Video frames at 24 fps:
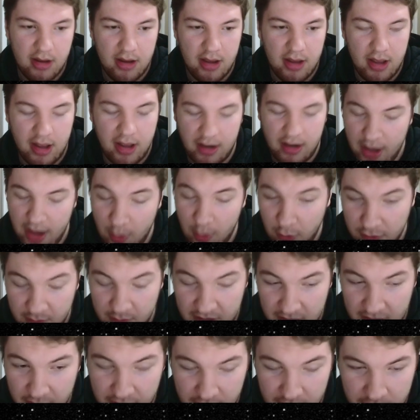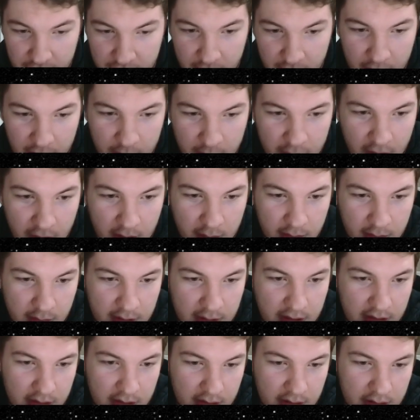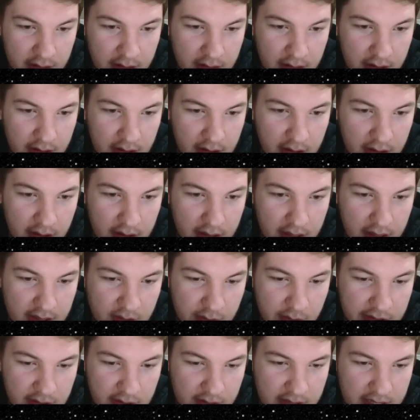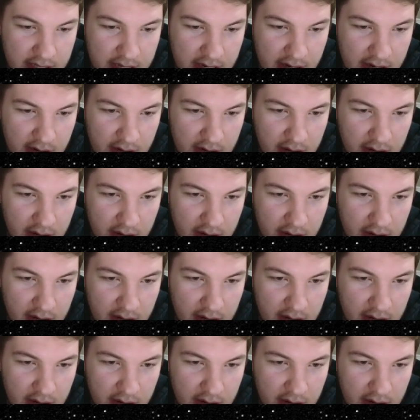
and I would have been able to promote probably. Okay, so he goes here.